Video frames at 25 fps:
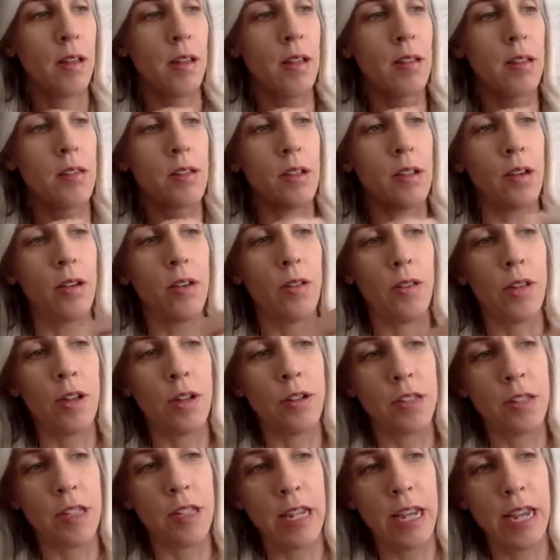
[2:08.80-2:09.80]
So
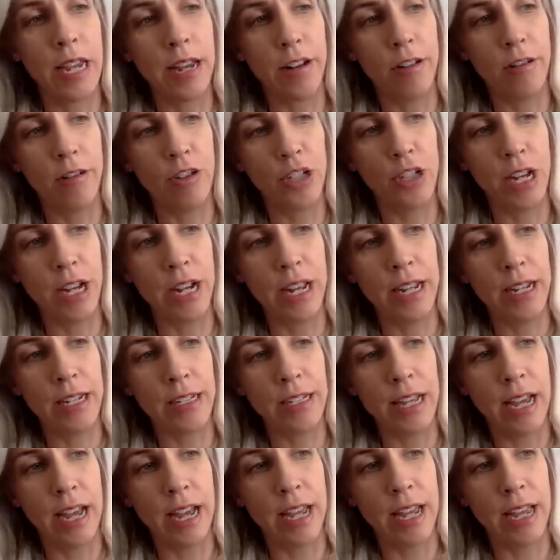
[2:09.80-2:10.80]
there's the ketogenic
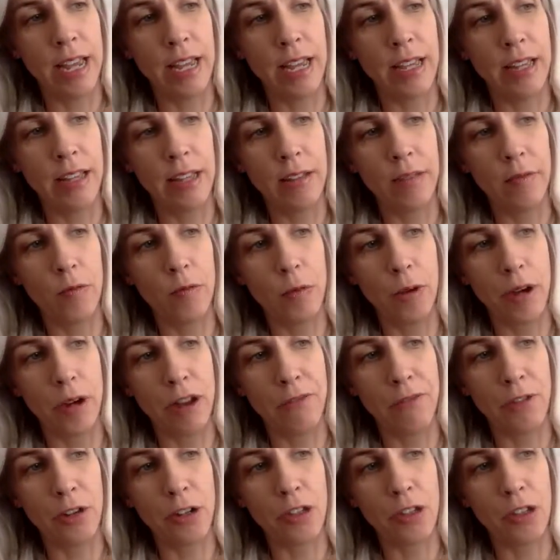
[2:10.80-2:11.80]
diet, whatever.